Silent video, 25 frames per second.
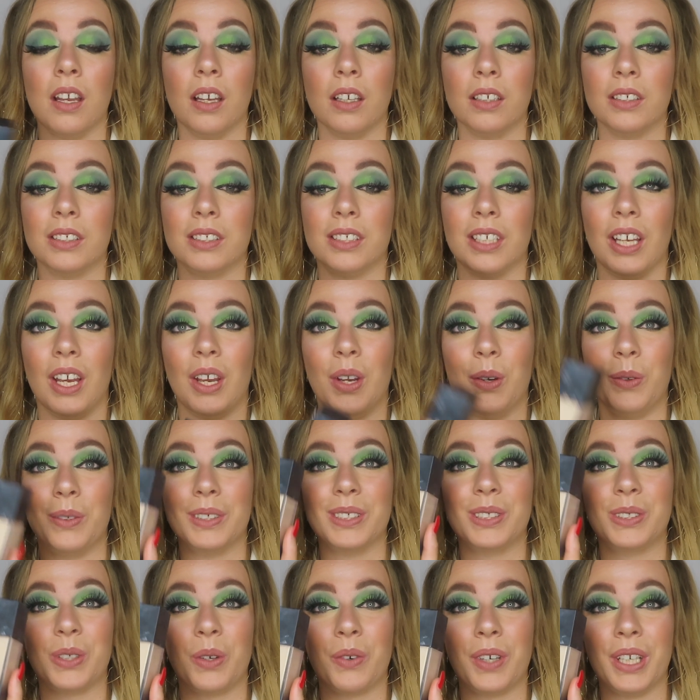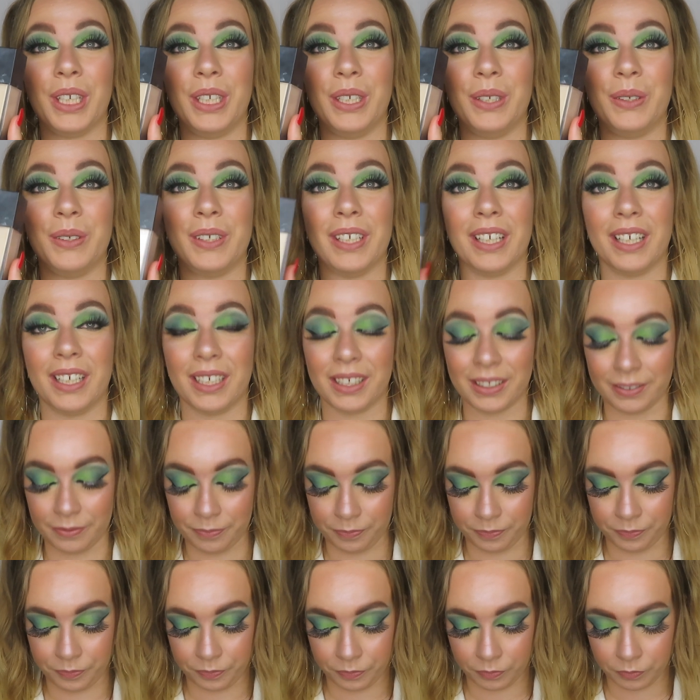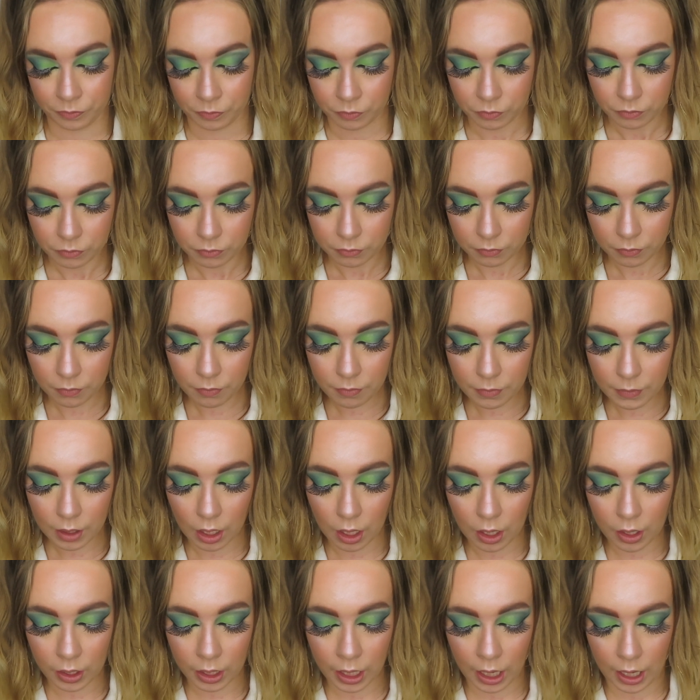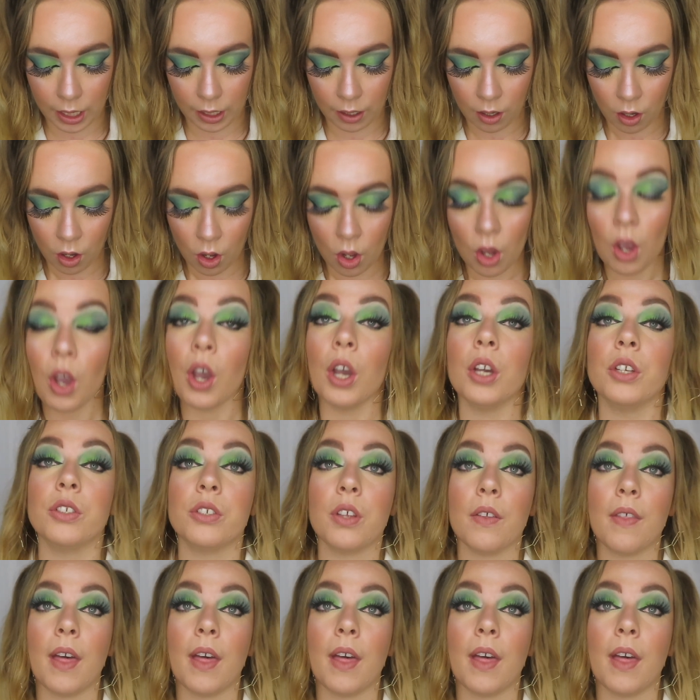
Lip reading: So sorry Huda. Okay, so